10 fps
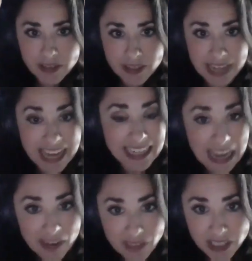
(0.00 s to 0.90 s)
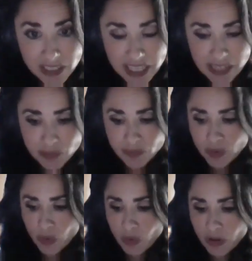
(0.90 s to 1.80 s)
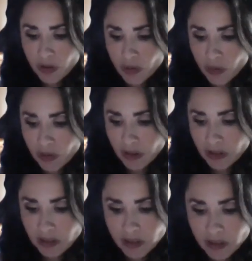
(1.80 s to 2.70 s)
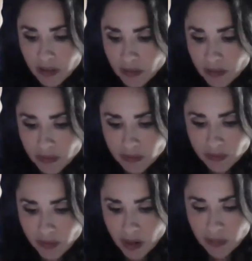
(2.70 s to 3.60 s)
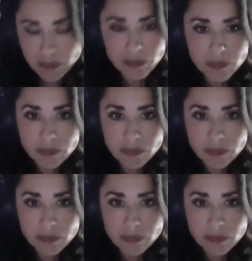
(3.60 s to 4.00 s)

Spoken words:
not having a life or, you know, from